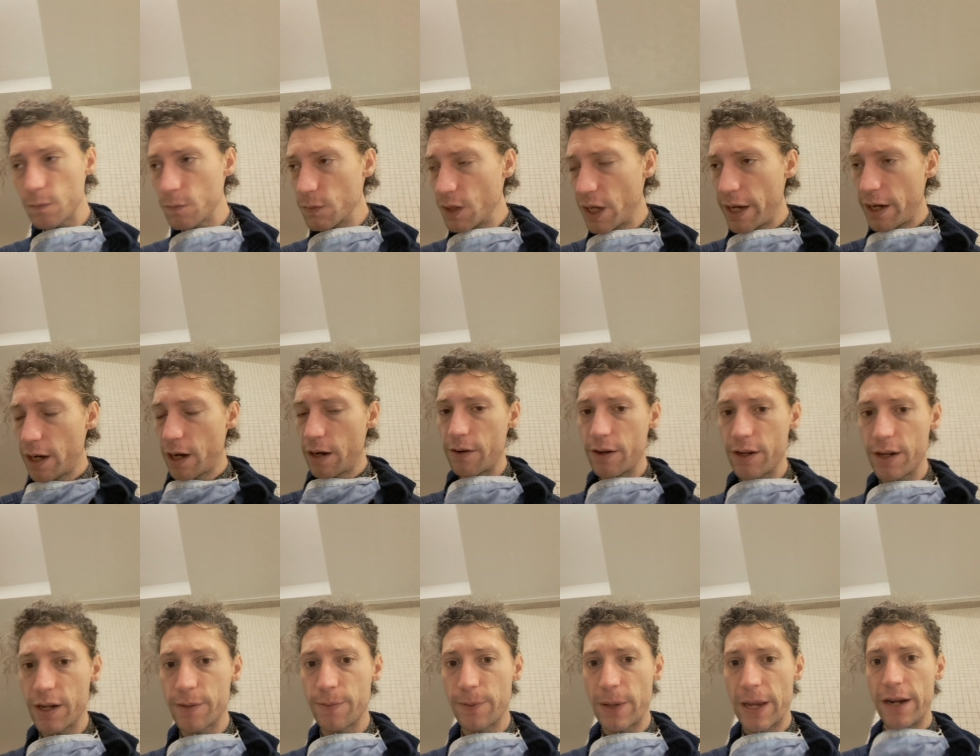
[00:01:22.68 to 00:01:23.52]
And I
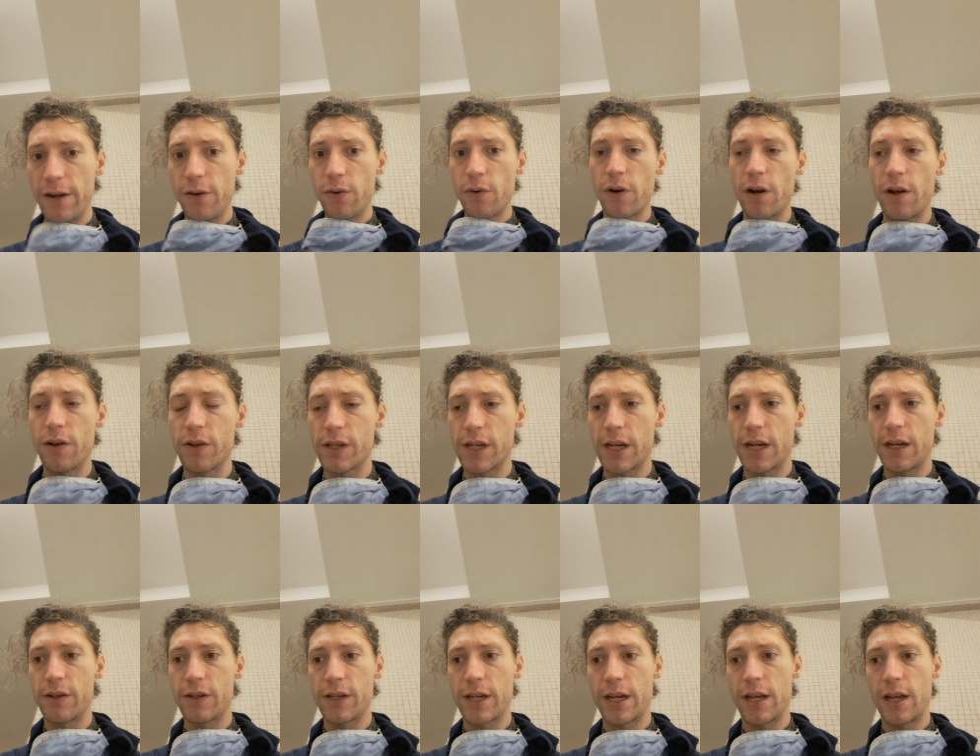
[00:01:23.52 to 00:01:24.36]
explained to her, I was
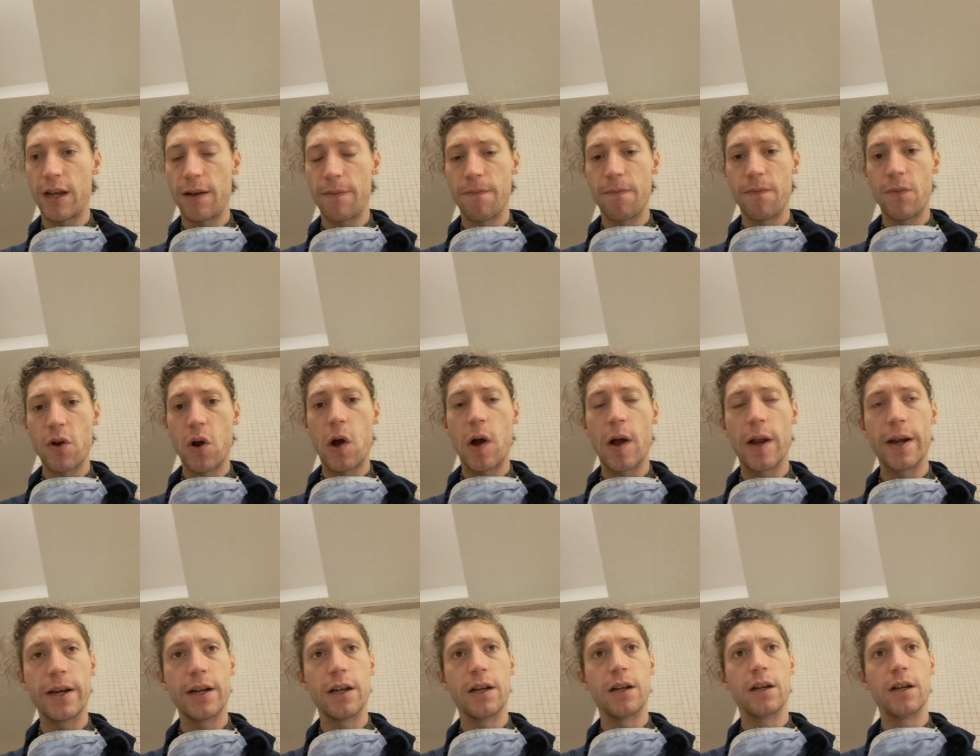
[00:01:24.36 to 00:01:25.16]
like, I'm not